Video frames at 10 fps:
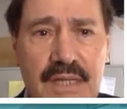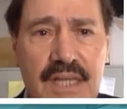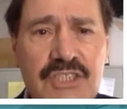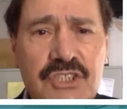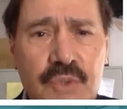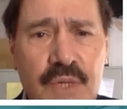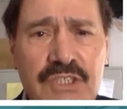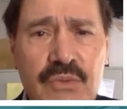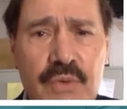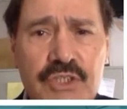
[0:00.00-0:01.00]
A stress
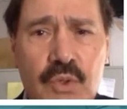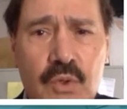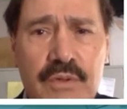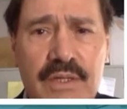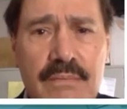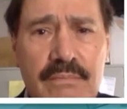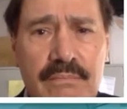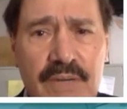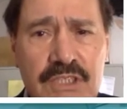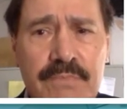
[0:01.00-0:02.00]
threshold
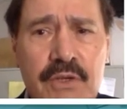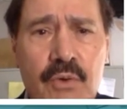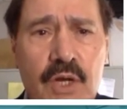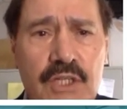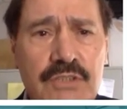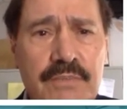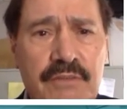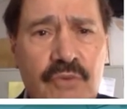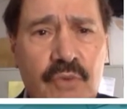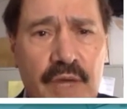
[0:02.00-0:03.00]
must be crossed
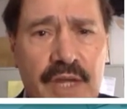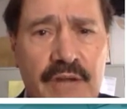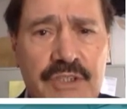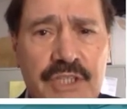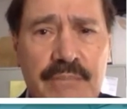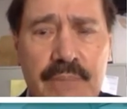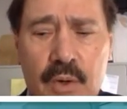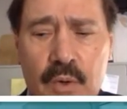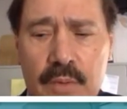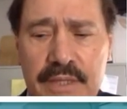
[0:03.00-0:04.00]
before energy and
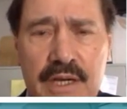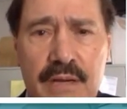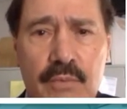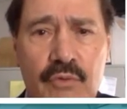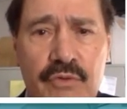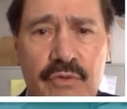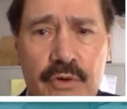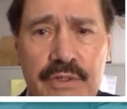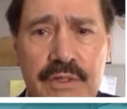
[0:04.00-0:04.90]
power become overt.